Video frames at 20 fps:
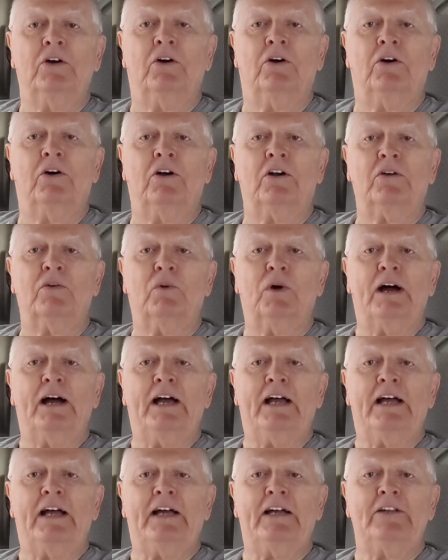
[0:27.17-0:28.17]
Or
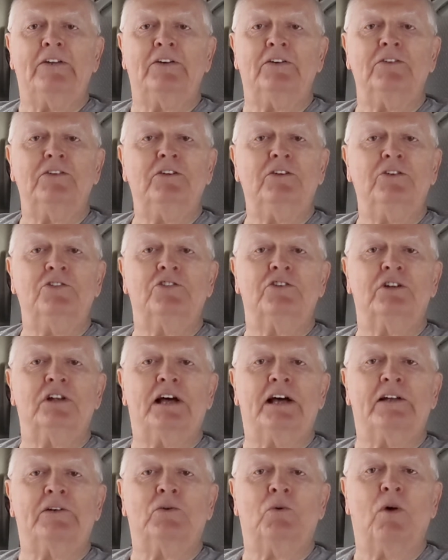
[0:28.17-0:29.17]
why I don't use a
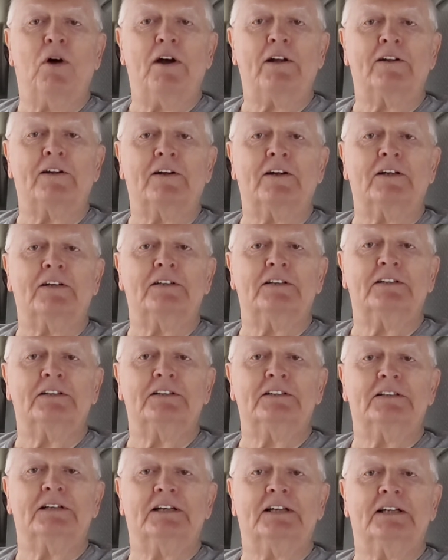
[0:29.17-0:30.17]
lot of water.
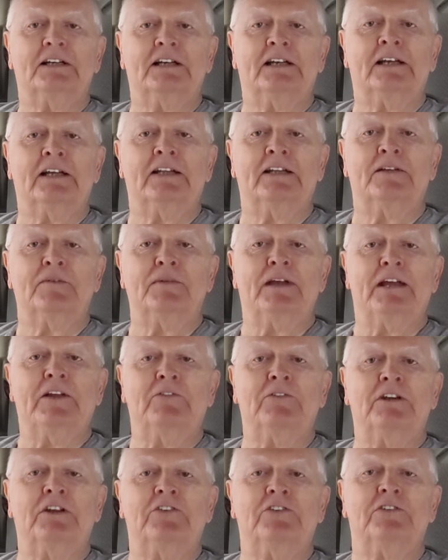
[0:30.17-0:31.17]
And the main
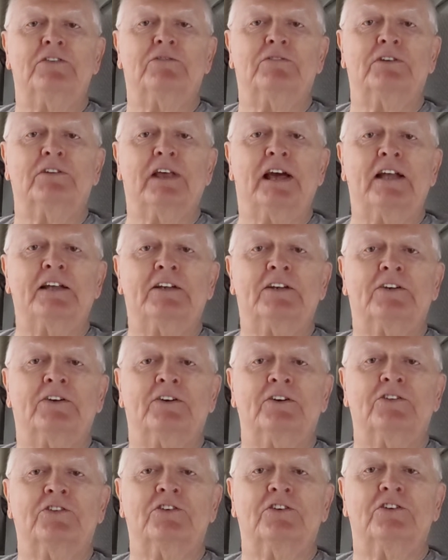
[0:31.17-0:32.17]
reason for that, of
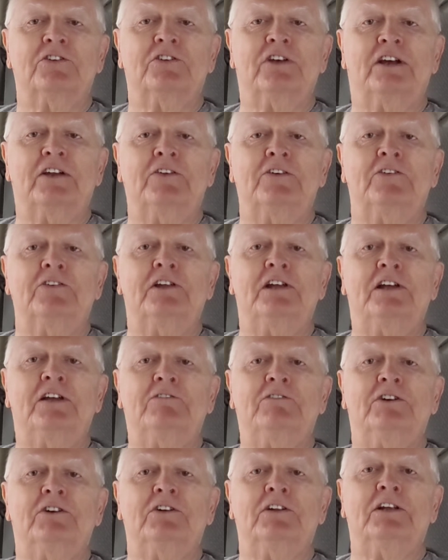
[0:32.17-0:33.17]
course, is I don't
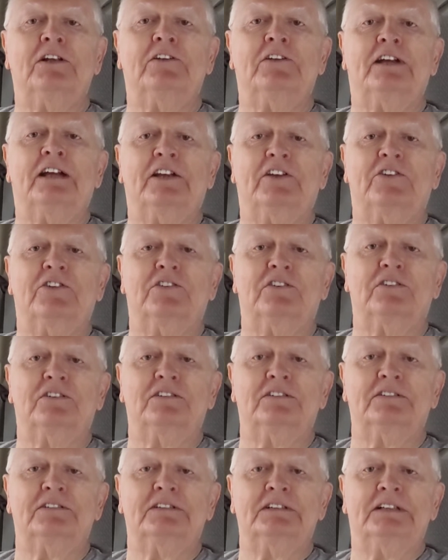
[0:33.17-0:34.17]
have holding tanks.
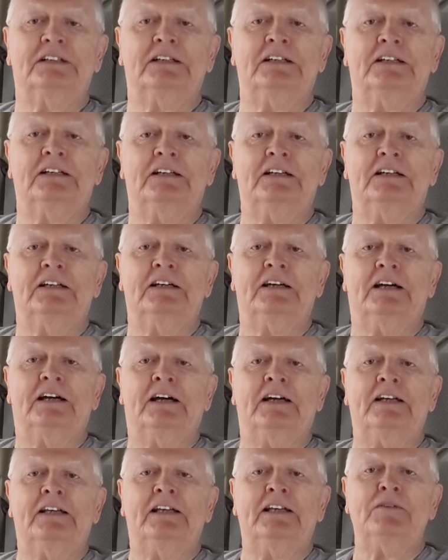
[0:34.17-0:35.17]

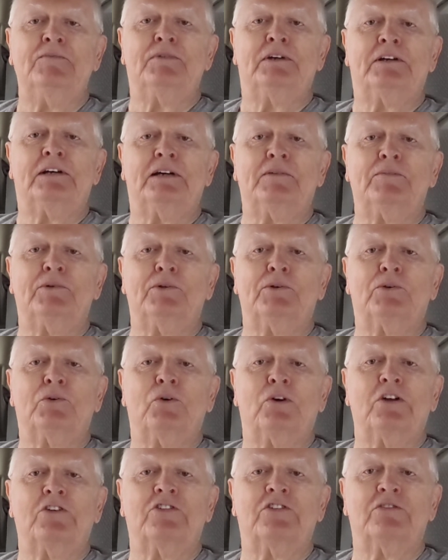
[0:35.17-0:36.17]
I keep a couple
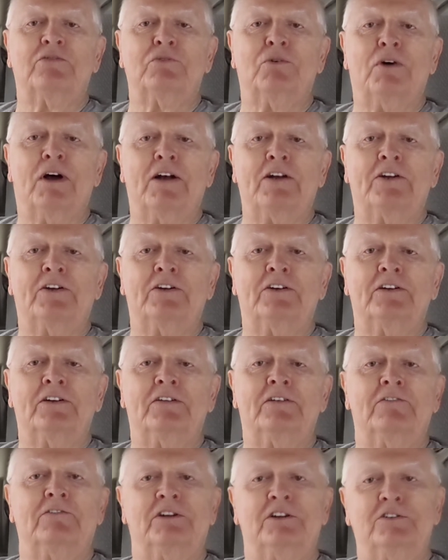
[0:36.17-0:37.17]
quarts of water in
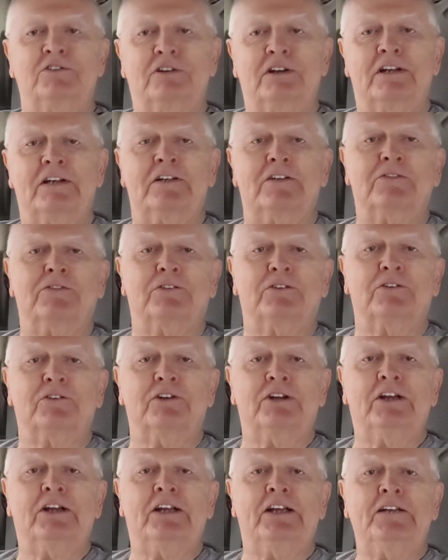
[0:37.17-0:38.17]
the refrigerator for
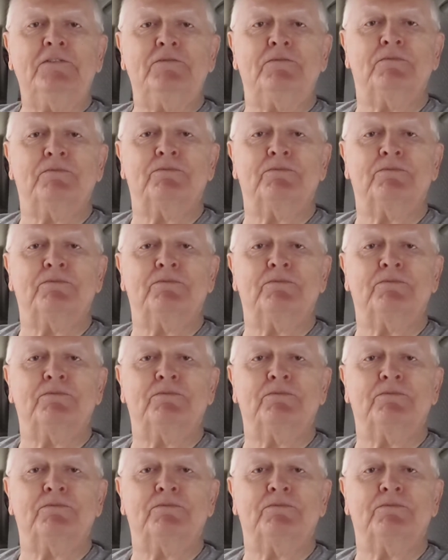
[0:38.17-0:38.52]
drinking,